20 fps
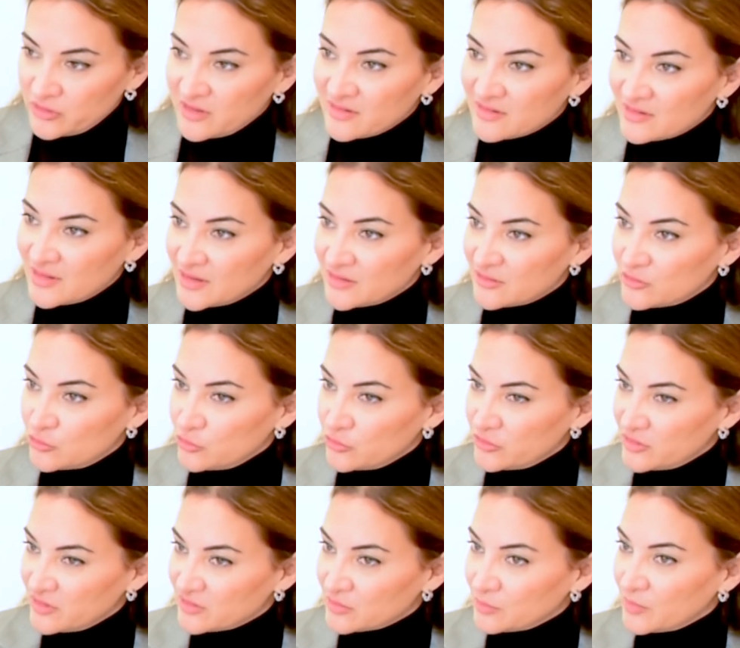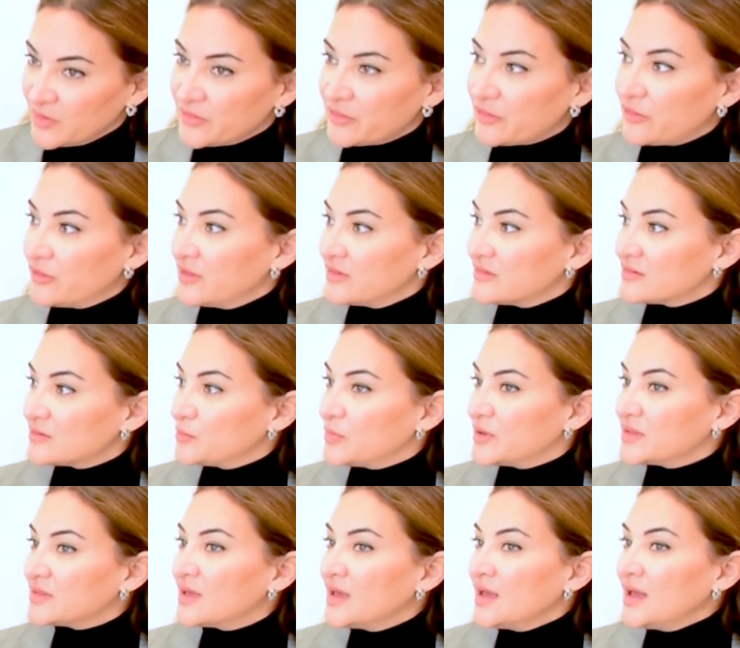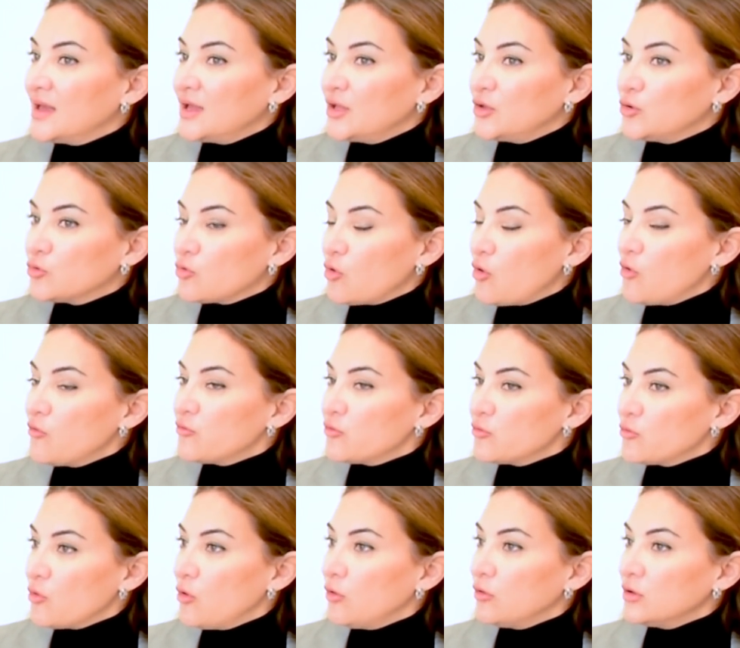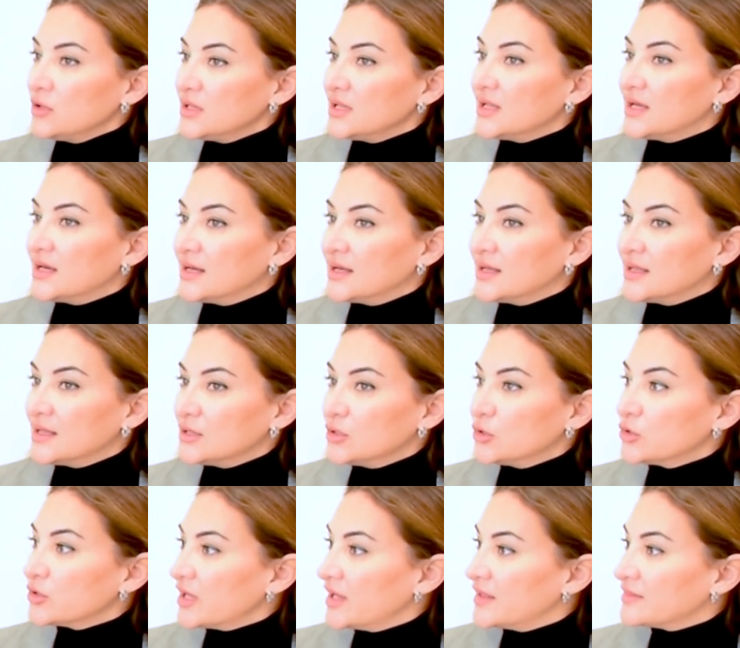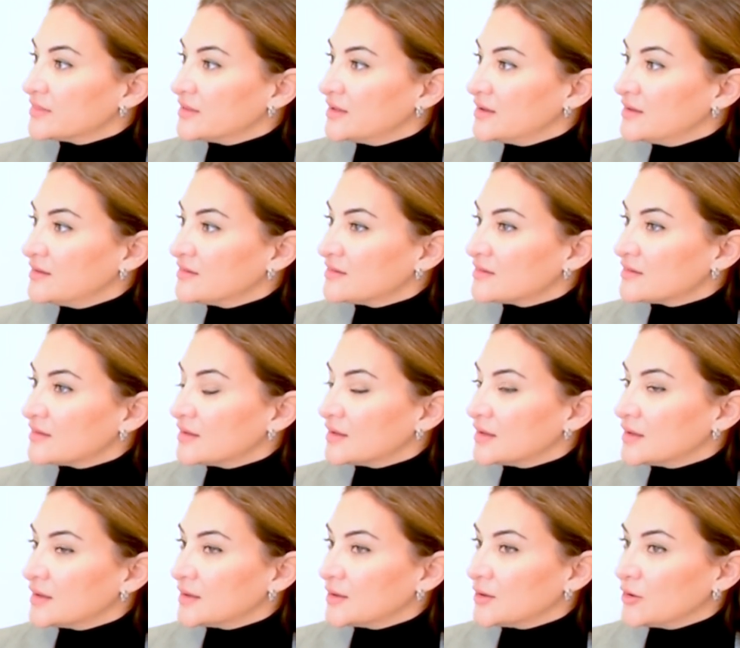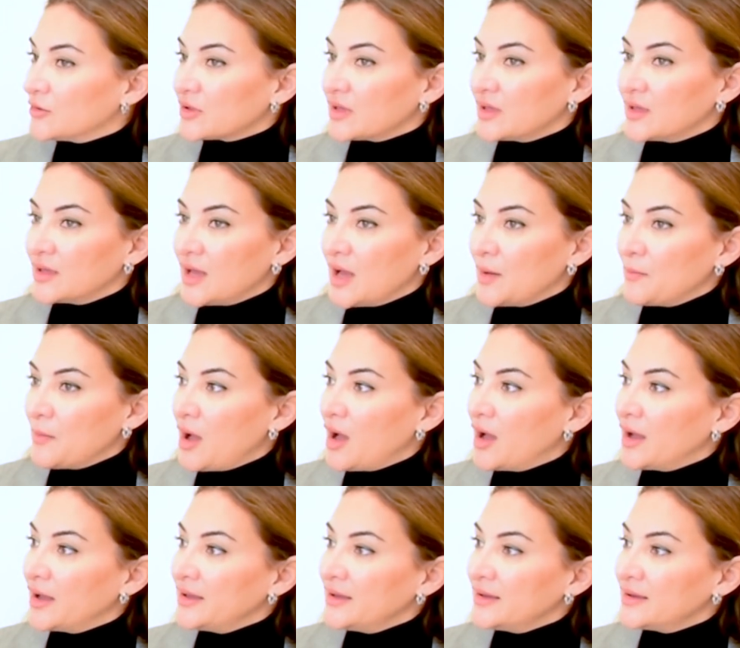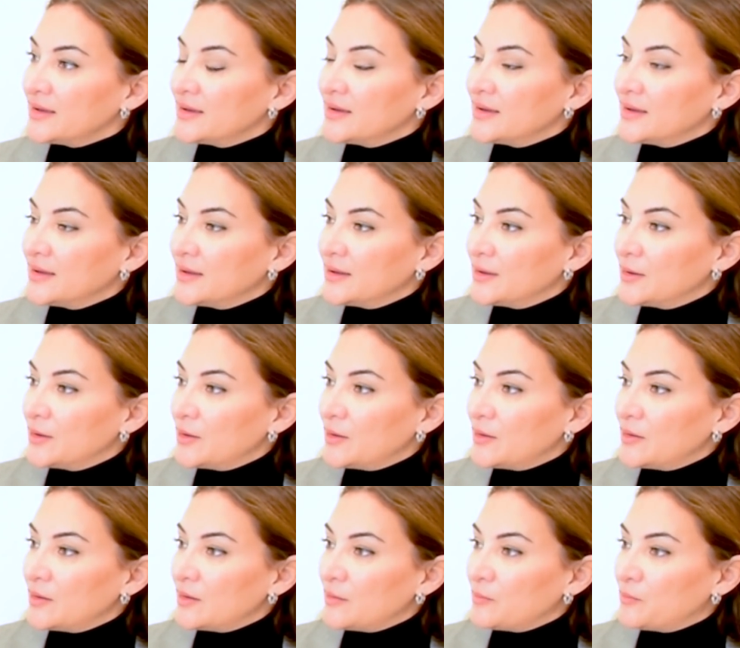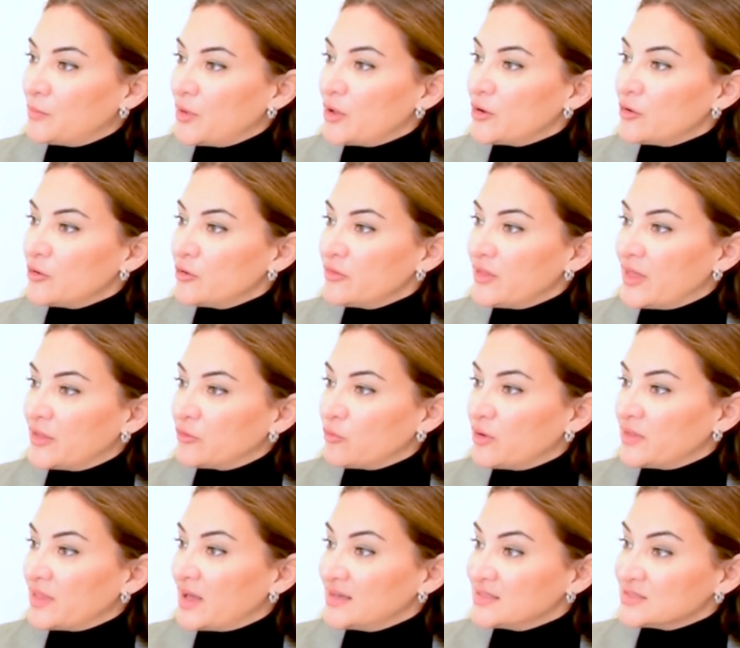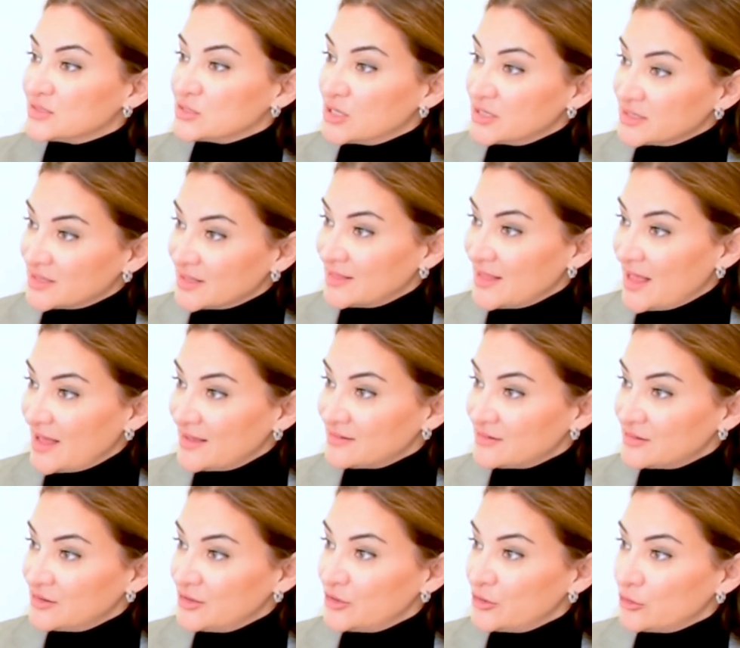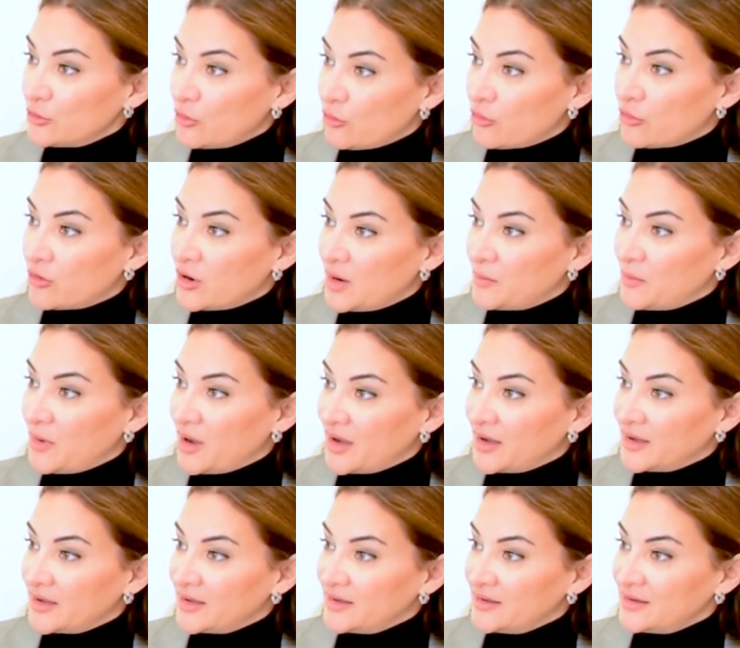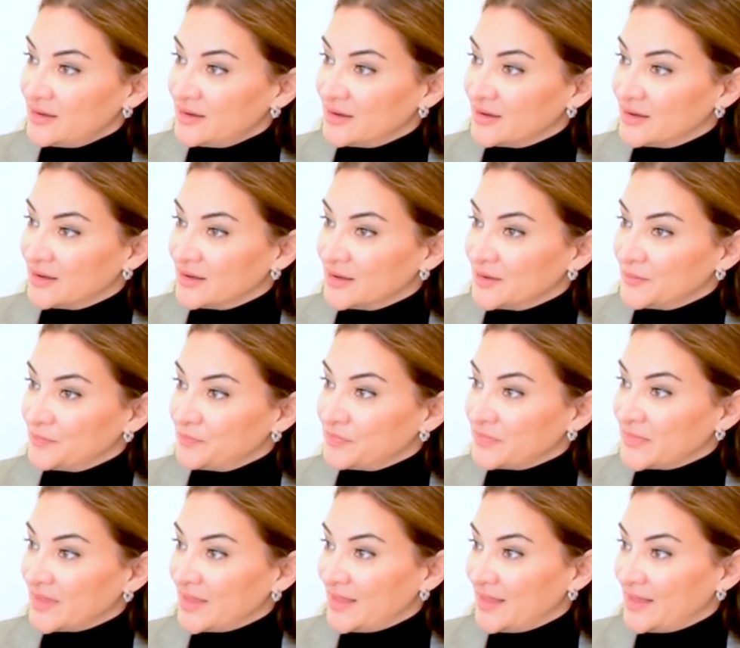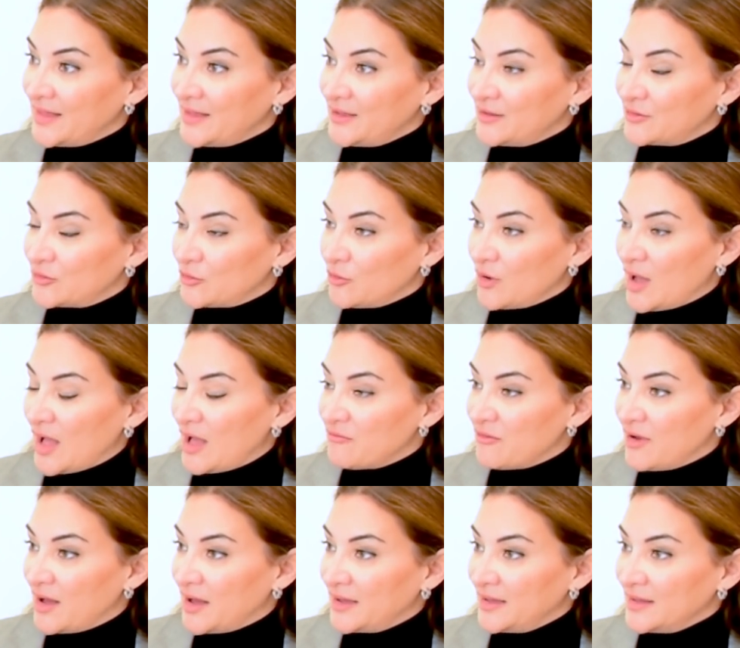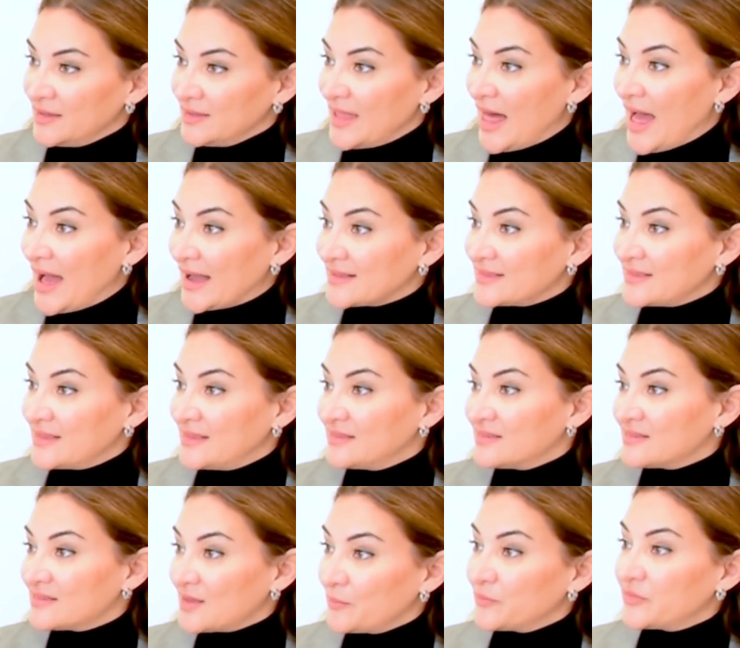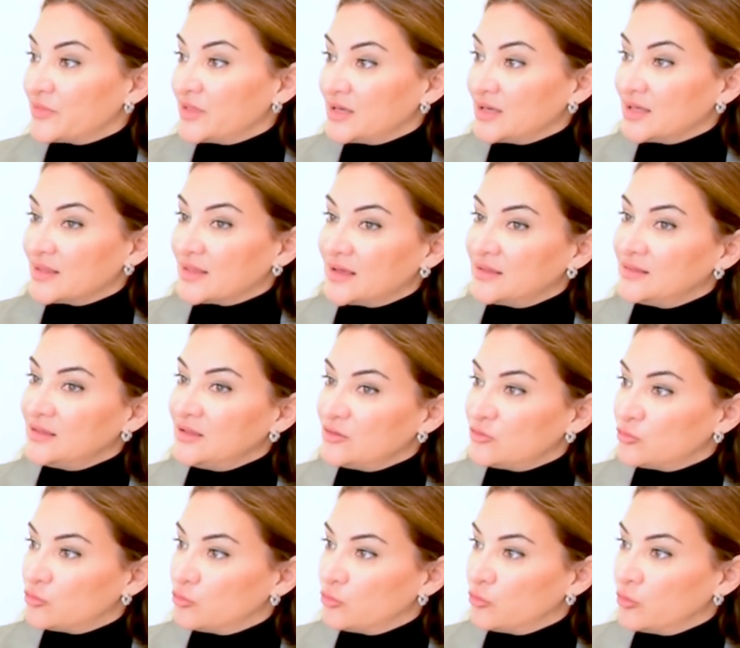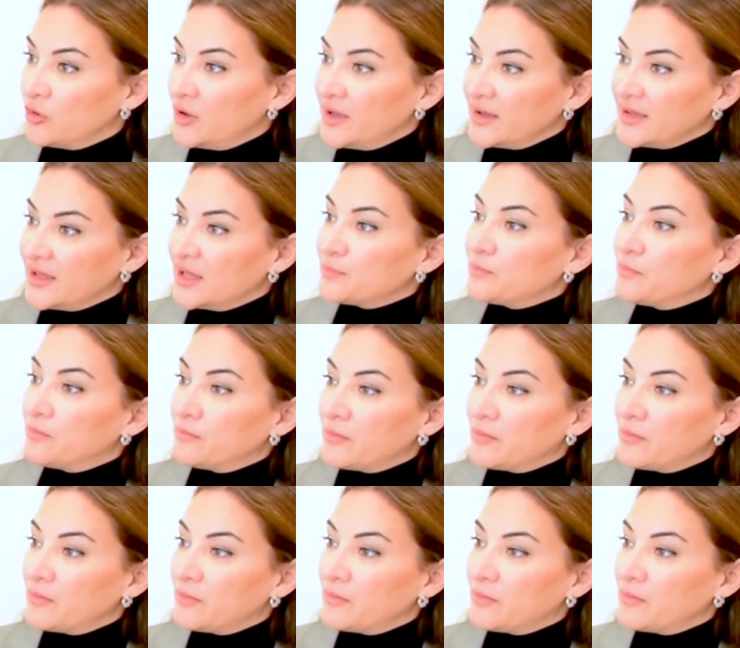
this, let's do this month, this. But your overall uh, look at things, okay, am I better than when I started last year, or am I, um, you know, have I lacked in something and I need to get